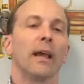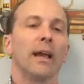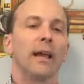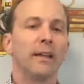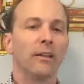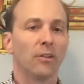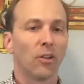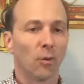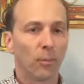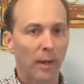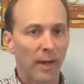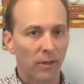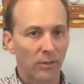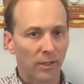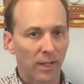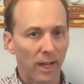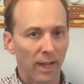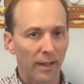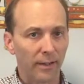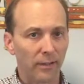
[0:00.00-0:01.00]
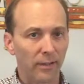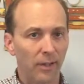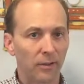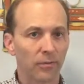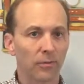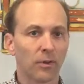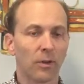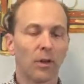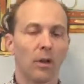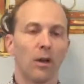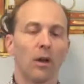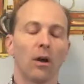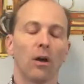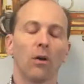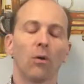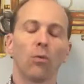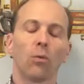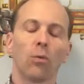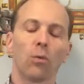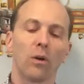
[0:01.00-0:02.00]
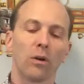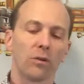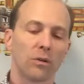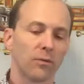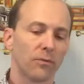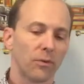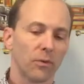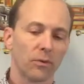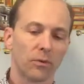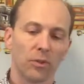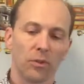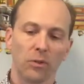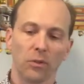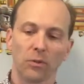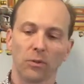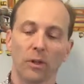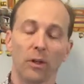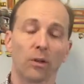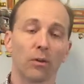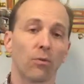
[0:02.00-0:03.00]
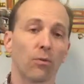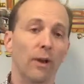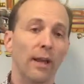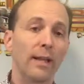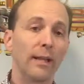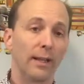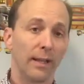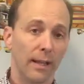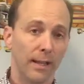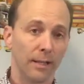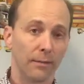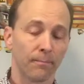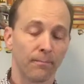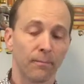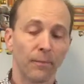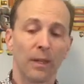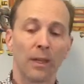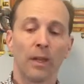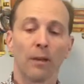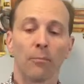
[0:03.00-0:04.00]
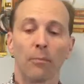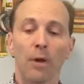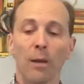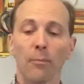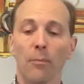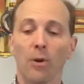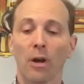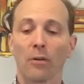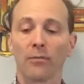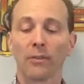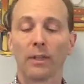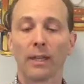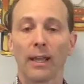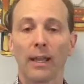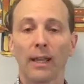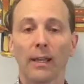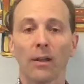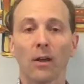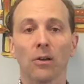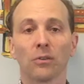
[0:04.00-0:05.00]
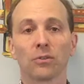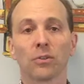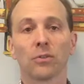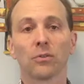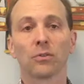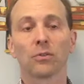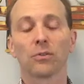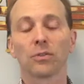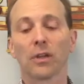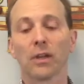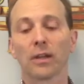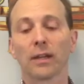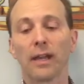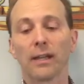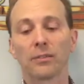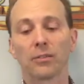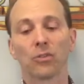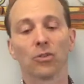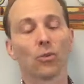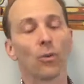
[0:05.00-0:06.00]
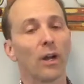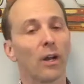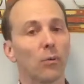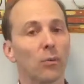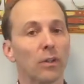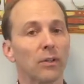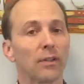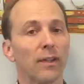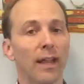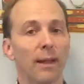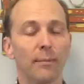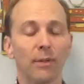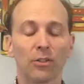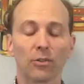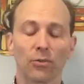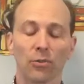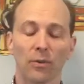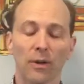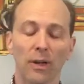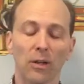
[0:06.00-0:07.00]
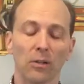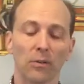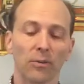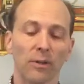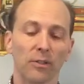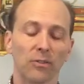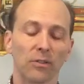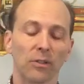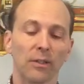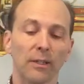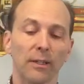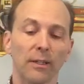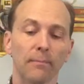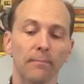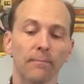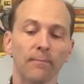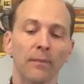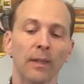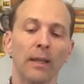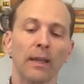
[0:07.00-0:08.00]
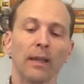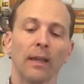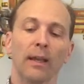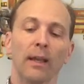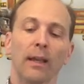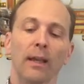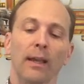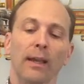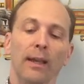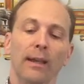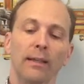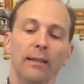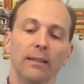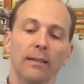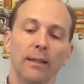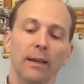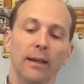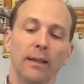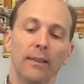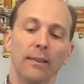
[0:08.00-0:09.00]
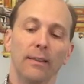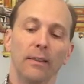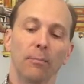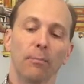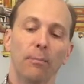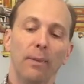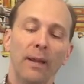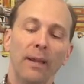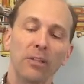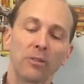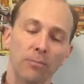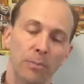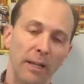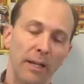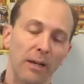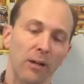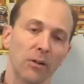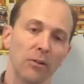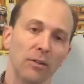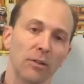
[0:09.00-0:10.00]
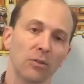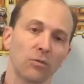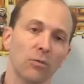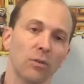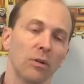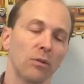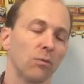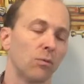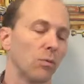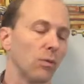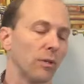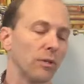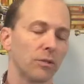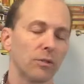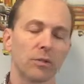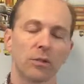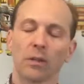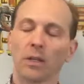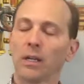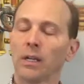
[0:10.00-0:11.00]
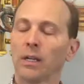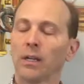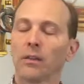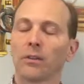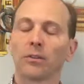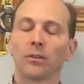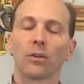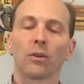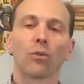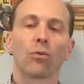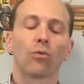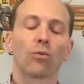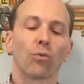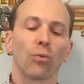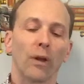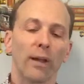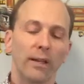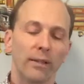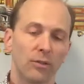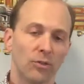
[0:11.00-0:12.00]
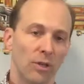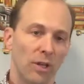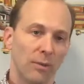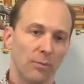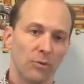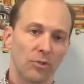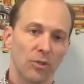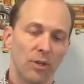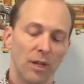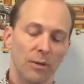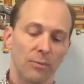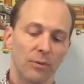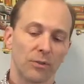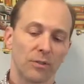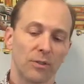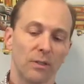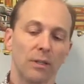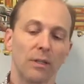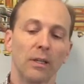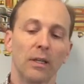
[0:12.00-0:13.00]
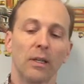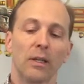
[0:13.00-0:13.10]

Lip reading: Ain't No Mountain High Enough, a wonderful tune, a great hit by Marvin Gaye, also sung as a duet with Tammy Terrell originally. And the bass player on this one was the great James Jamerson.